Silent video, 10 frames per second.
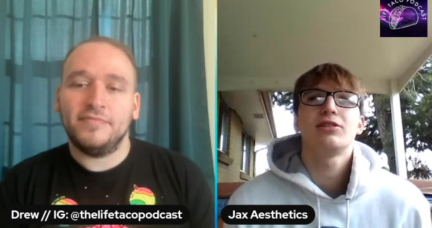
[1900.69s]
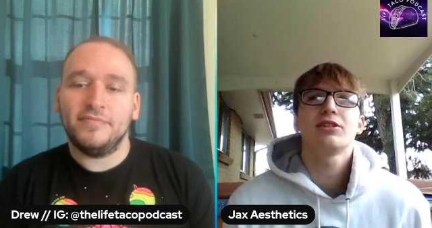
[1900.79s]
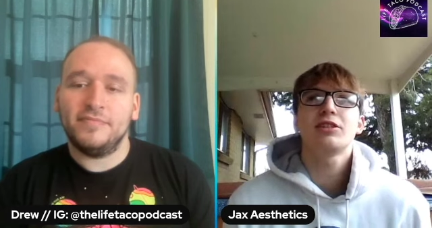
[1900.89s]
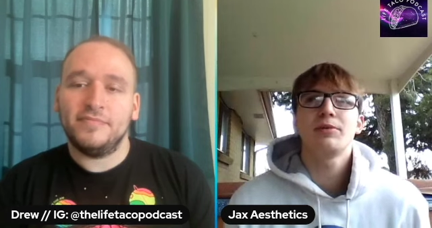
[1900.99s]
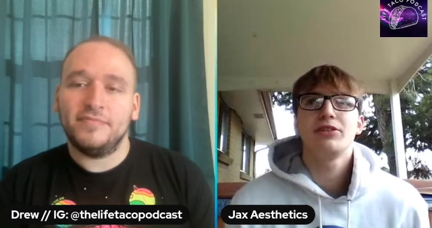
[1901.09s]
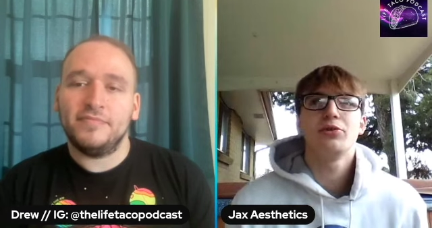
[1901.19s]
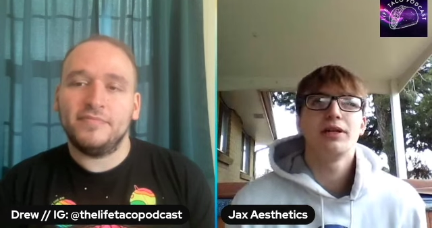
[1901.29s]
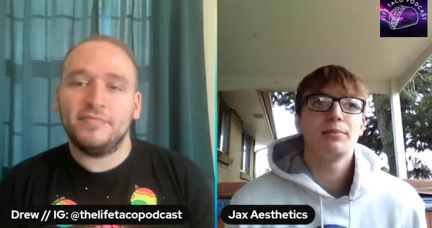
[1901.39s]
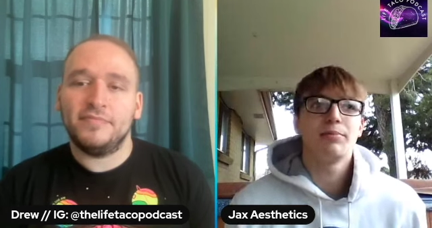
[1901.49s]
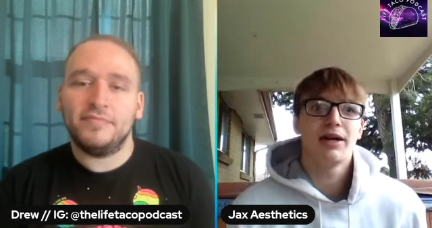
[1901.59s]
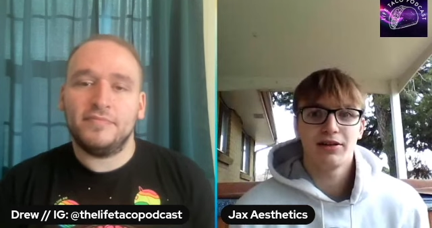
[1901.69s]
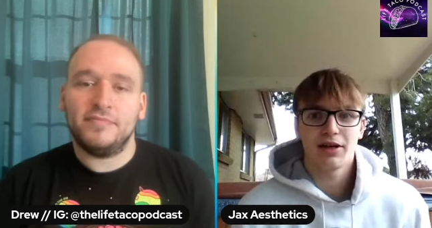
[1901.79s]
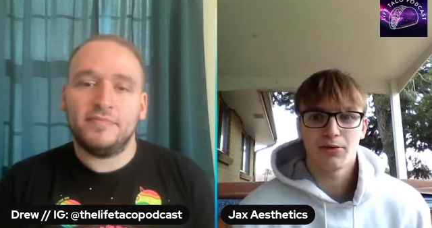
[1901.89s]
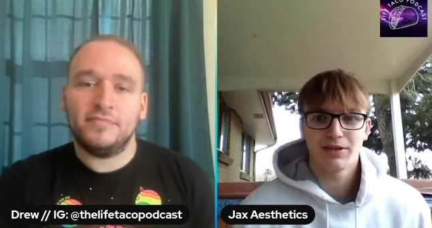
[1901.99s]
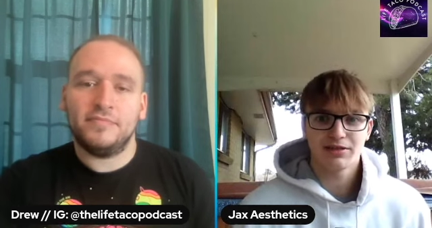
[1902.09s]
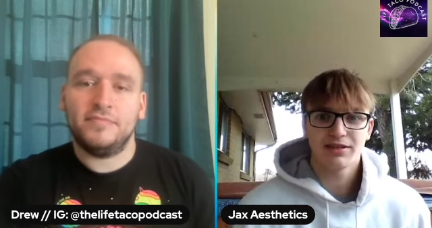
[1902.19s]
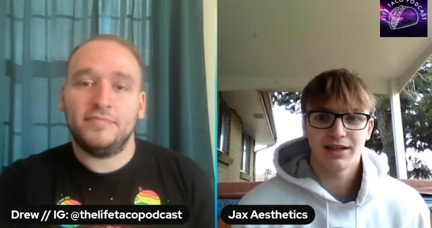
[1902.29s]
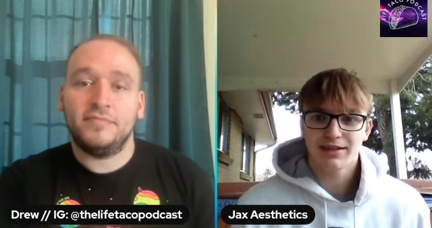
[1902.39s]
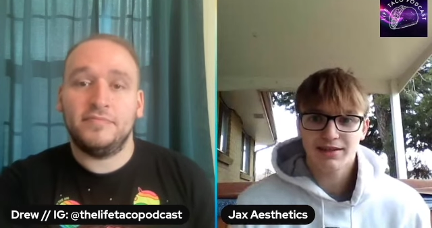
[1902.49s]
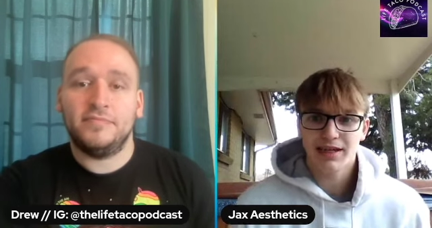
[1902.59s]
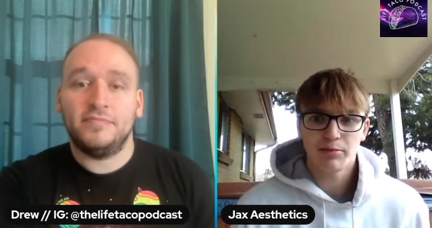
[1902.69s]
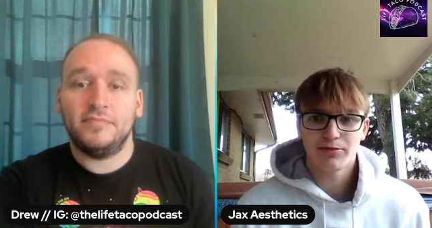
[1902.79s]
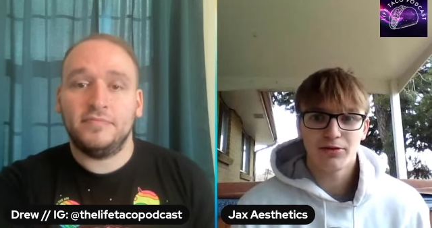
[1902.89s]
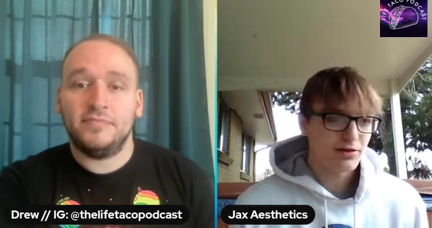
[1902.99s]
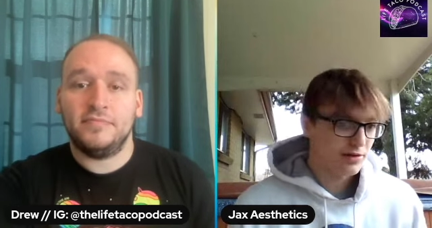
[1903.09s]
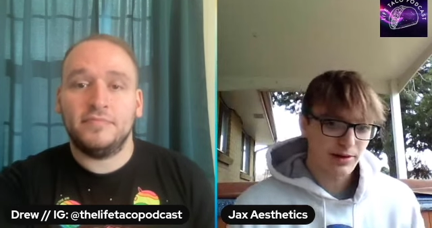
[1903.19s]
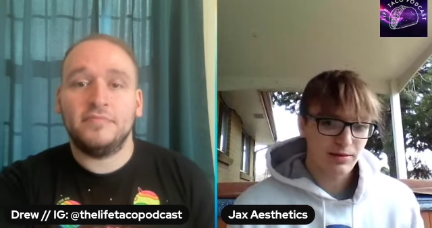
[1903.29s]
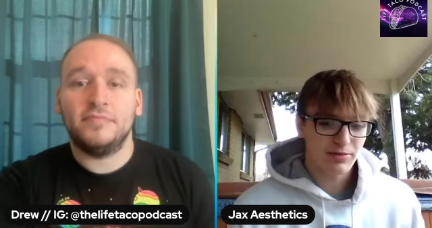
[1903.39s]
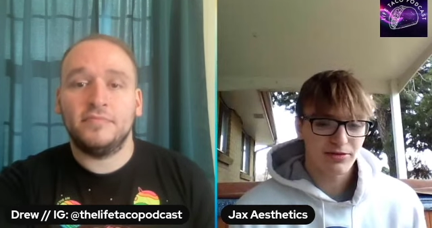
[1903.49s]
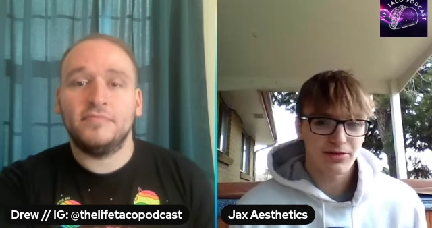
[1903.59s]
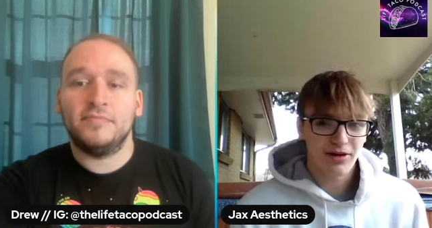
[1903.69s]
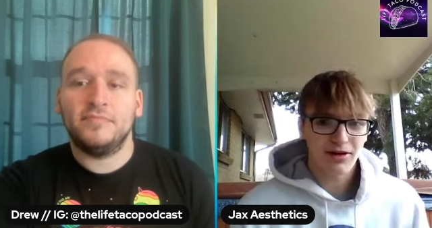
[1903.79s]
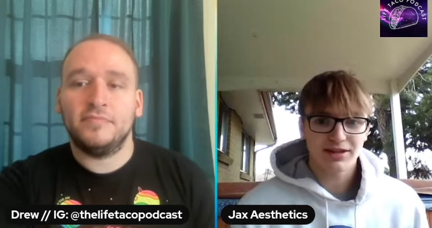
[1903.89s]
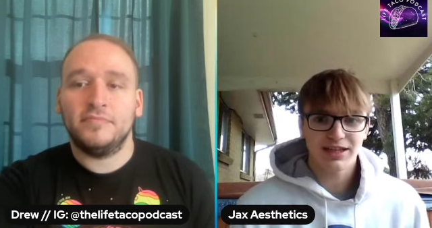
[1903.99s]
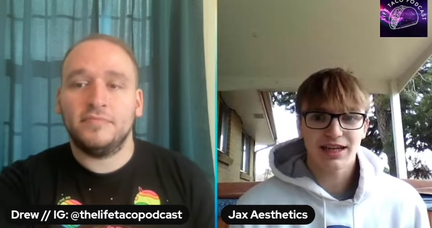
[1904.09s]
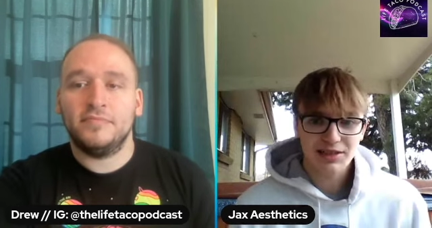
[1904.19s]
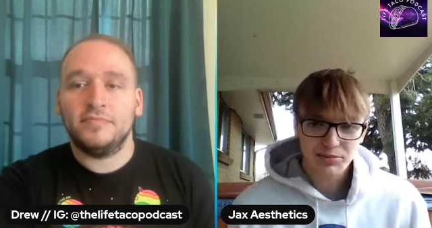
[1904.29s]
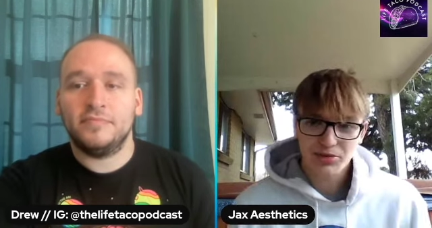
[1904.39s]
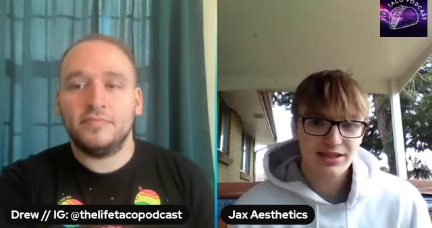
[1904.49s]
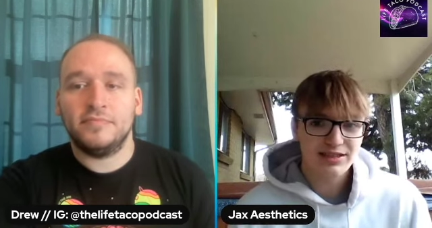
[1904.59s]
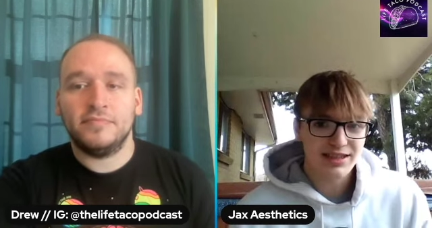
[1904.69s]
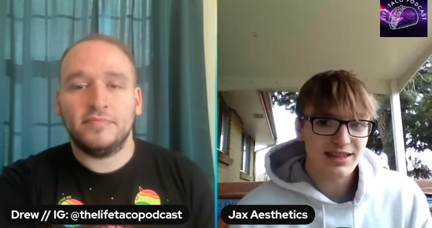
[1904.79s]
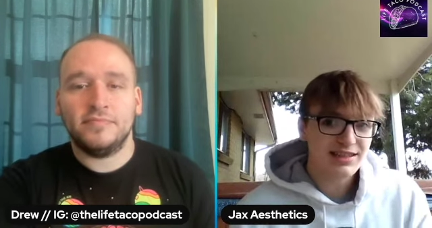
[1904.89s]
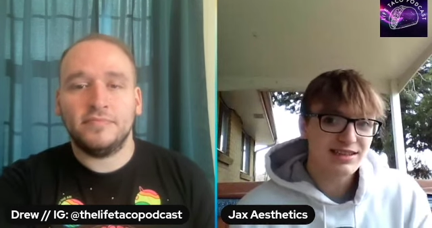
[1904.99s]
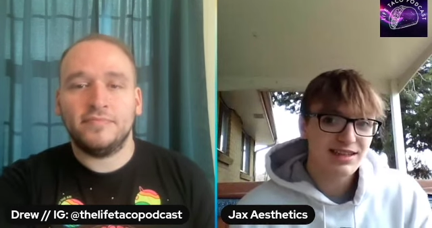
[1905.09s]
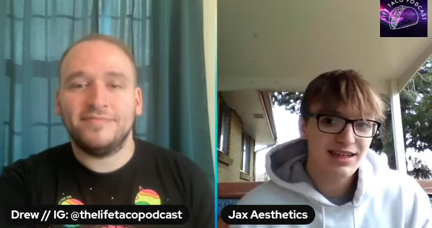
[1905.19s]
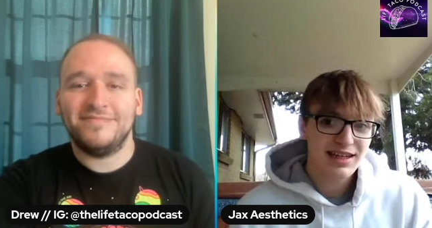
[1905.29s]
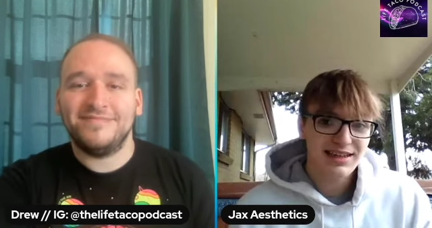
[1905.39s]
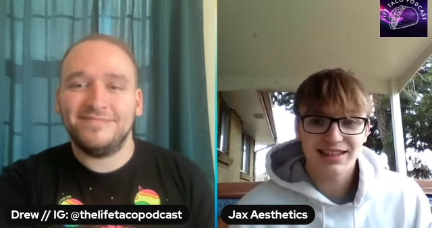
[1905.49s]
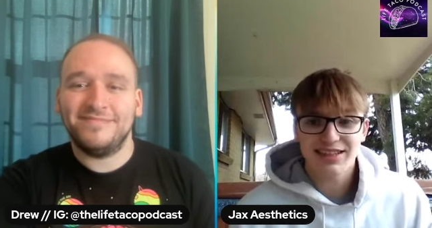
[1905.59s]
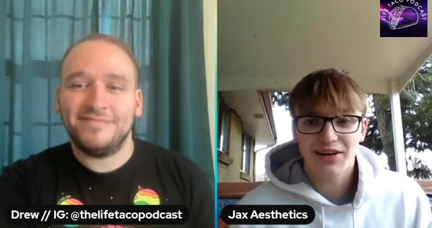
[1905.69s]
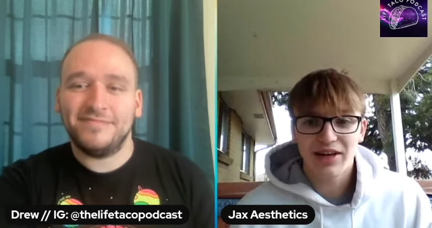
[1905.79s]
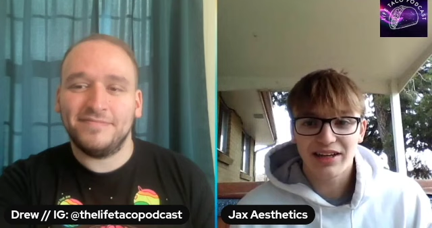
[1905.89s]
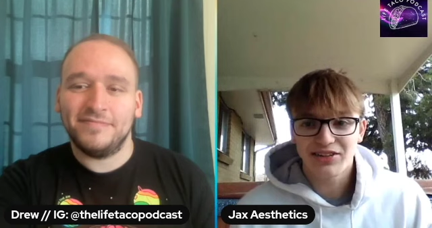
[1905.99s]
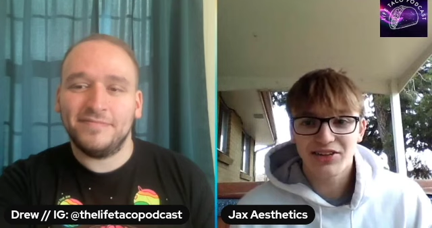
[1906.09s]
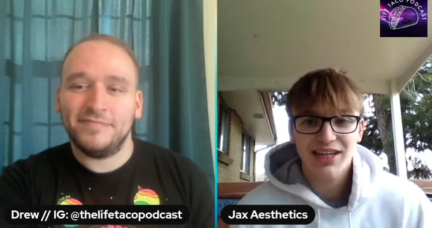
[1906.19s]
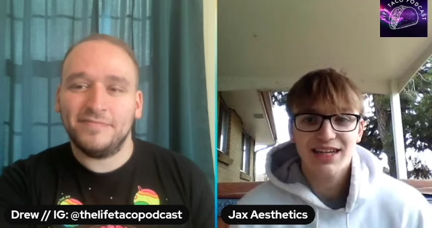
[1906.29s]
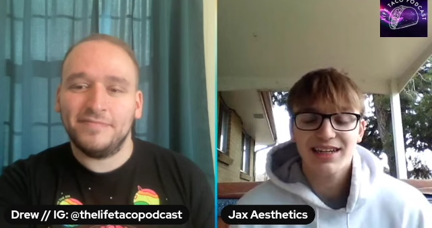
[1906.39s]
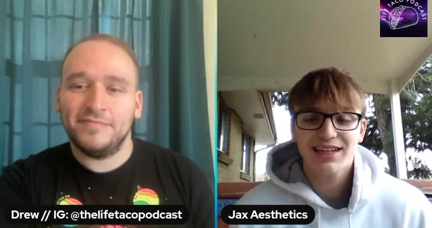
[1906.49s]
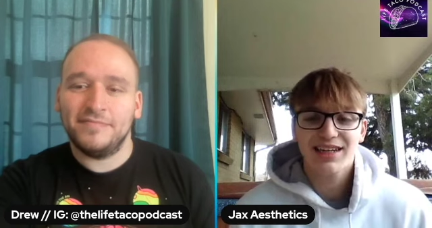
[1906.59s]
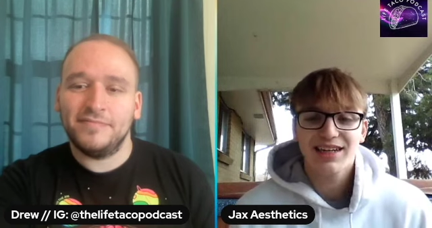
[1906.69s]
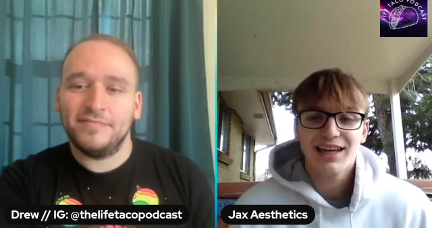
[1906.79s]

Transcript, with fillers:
Speaker 1: just to be doing better than I was like the day before or the week before, honestly, as simple as it is. That's how I like to look at it.